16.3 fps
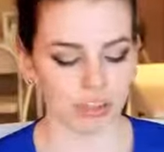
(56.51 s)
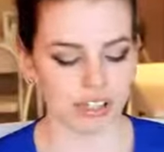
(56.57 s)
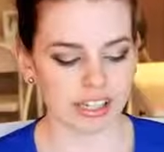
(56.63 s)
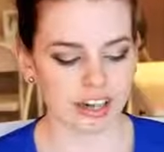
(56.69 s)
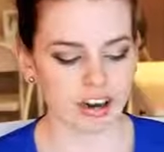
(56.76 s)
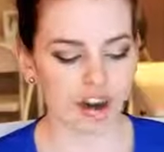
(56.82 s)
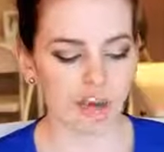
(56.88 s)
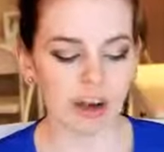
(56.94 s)
It
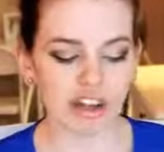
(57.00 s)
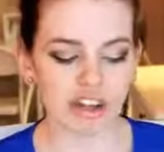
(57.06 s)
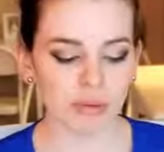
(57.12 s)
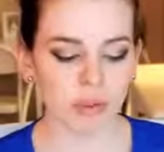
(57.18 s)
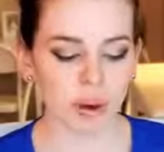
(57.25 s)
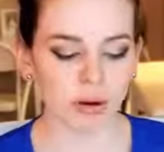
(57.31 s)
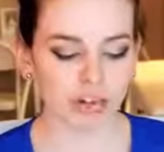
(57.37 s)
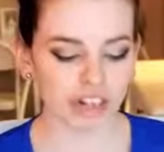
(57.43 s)
said, "No
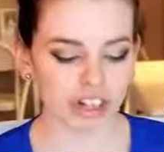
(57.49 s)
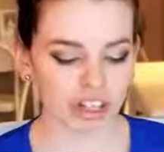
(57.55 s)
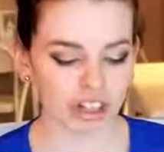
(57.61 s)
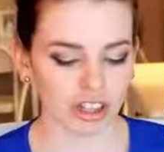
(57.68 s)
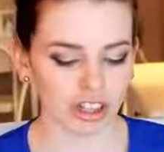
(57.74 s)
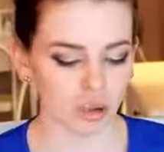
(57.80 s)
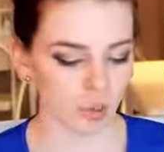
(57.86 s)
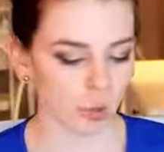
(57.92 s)
magic potion
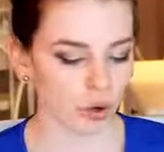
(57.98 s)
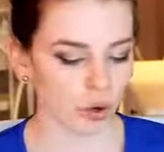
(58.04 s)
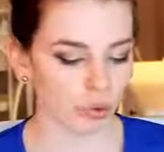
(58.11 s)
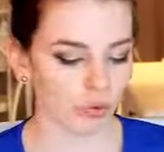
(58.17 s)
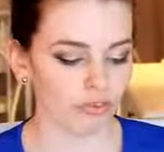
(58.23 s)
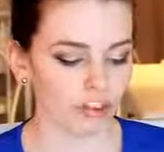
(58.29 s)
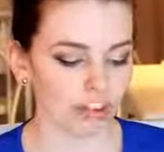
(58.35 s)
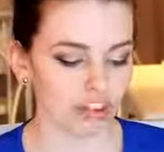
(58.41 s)
in this
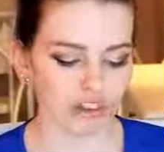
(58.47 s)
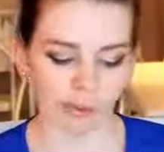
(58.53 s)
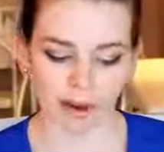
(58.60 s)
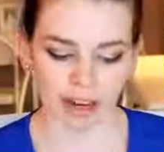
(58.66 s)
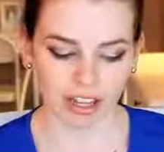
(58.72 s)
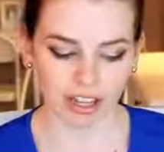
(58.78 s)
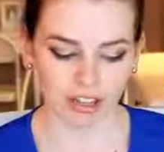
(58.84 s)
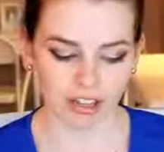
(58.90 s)
world will fix your
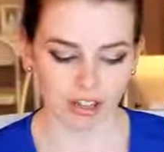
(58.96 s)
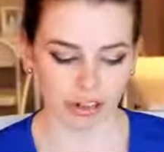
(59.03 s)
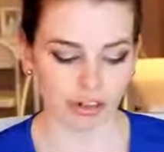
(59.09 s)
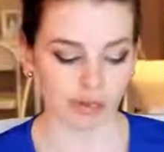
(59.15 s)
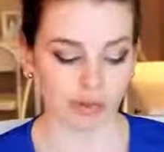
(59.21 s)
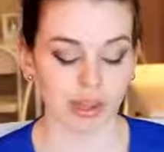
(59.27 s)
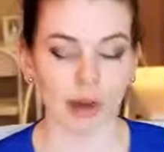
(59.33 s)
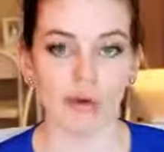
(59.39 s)
body
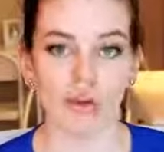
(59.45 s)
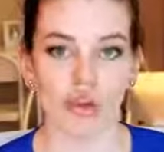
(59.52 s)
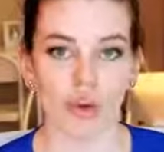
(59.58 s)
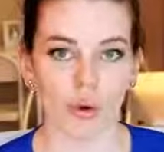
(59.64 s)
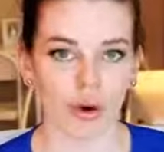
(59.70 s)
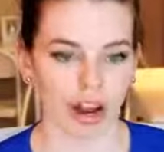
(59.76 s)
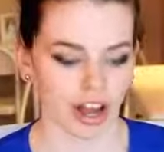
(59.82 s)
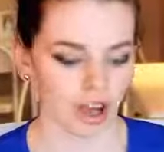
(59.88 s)
concerns without
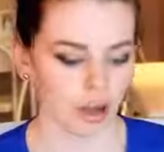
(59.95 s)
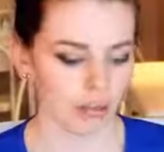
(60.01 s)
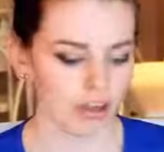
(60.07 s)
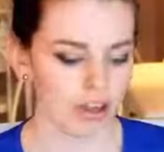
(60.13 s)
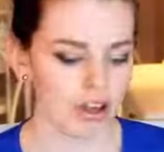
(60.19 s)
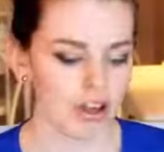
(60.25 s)
your help.